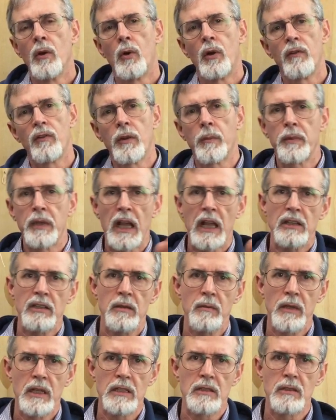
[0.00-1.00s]
or if the
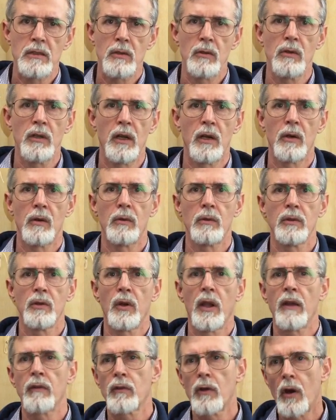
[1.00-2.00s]
potassium gets too low,
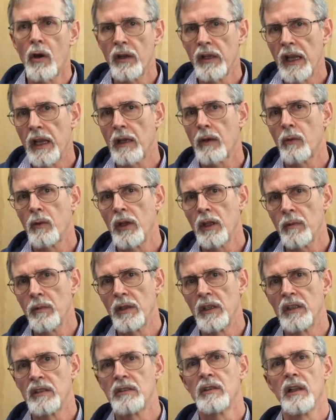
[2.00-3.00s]
you have cardiac
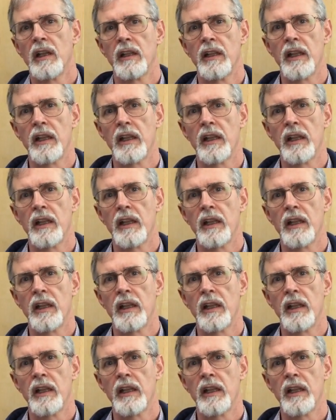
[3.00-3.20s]
arrhythmias,